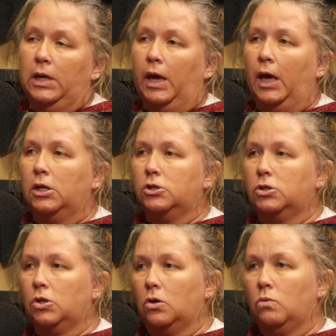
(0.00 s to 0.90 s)
And
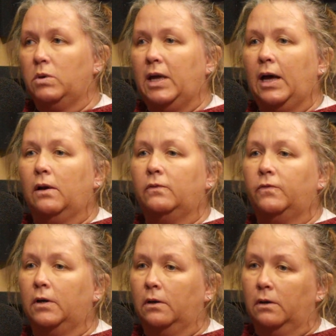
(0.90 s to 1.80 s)
so we have
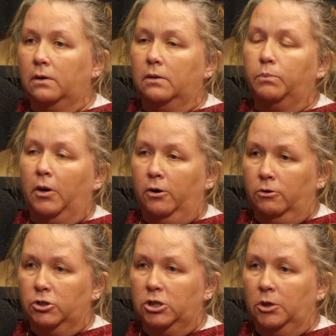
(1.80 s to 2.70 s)
a
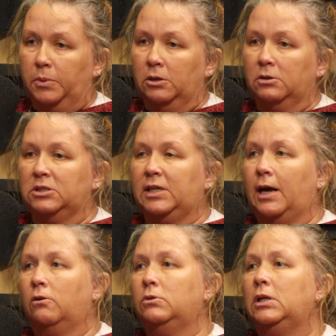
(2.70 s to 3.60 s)
partnership here in
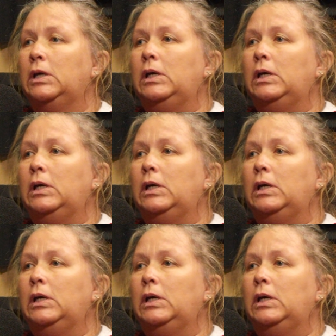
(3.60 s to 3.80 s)
town,